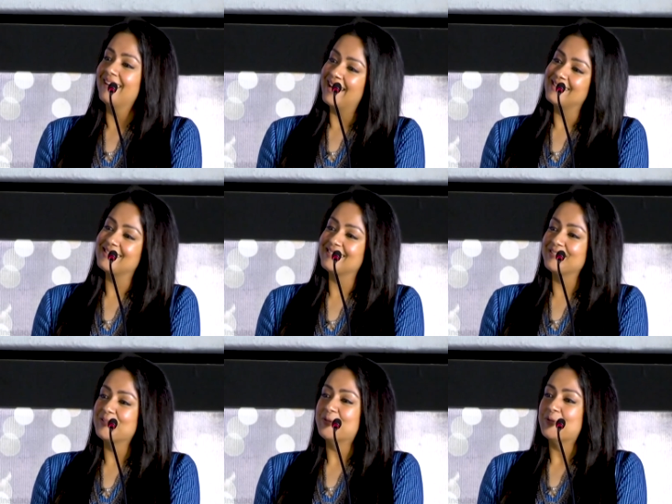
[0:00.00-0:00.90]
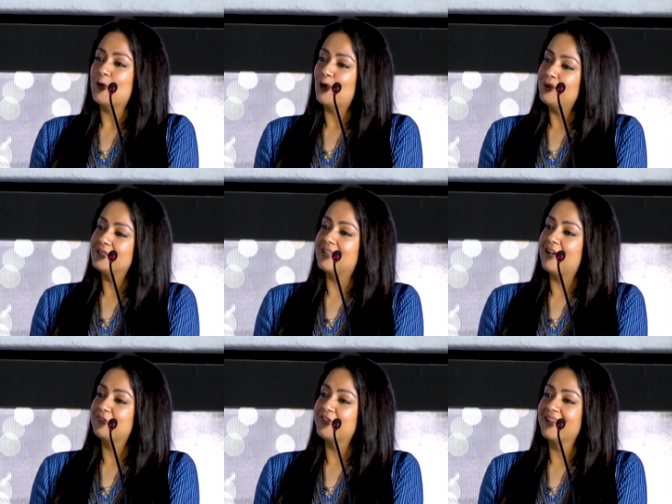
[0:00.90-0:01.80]
Anson, always
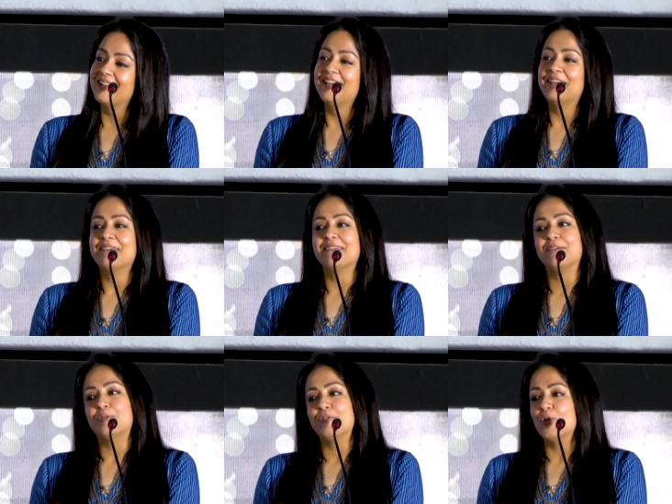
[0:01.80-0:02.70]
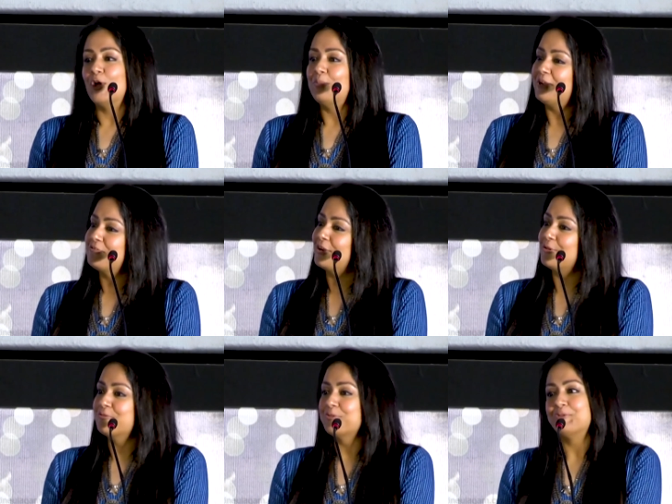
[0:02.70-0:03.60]
laughing. You know, we all made fun
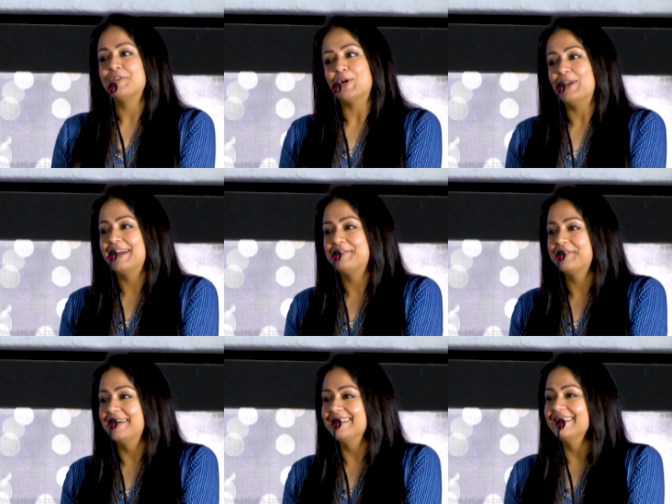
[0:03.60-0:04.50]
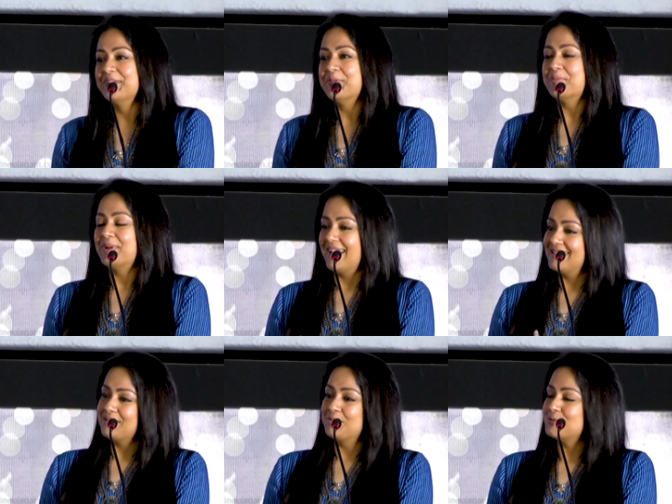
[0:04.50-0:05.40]
of you, we all had fun. but
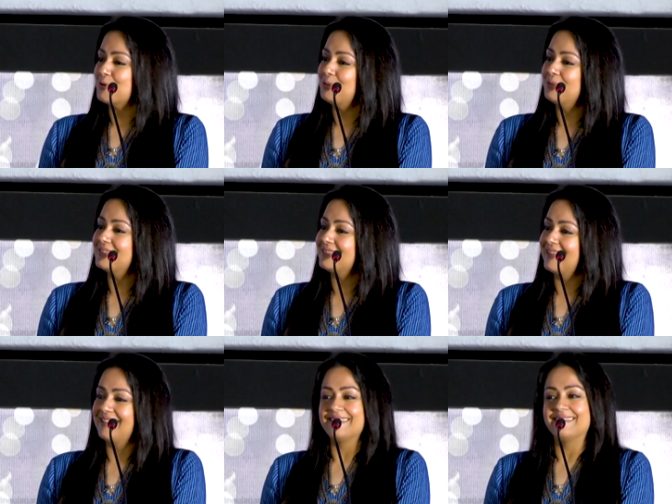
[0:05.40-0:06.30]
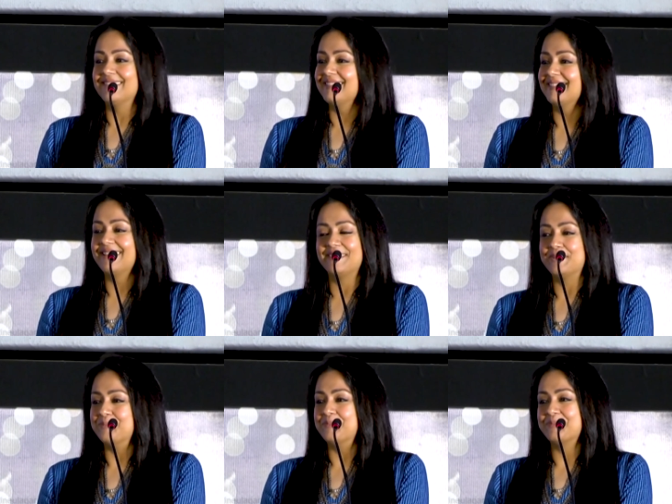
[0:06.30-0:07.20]
Anson was always there uh,
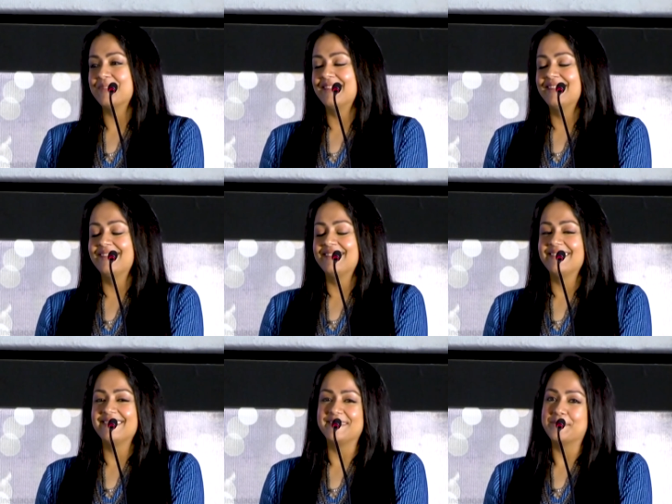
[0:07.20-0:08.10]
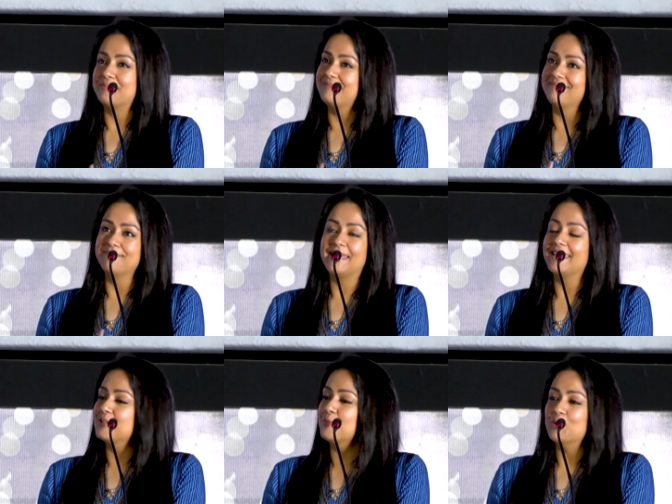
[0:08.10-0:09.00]
um, uh,
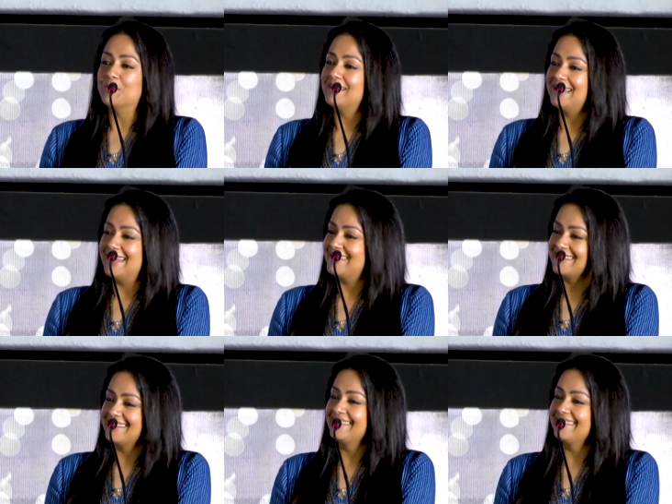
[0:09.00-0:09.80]
making the moment light.